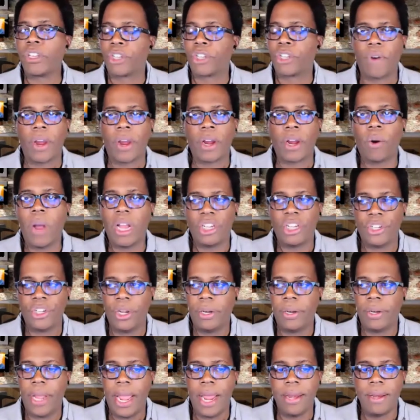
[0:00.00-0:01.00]
it's a great
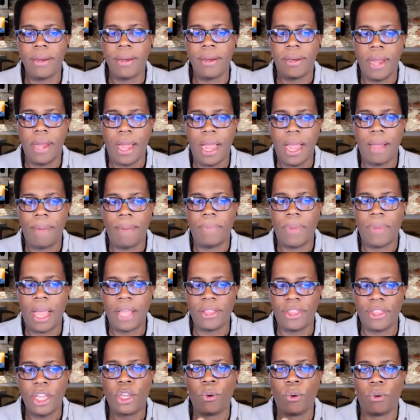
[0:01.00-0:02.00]
question, and
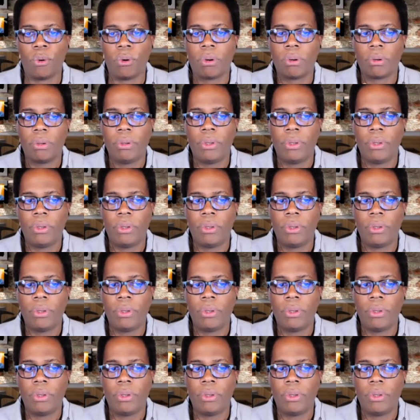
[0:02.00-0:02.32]
I think you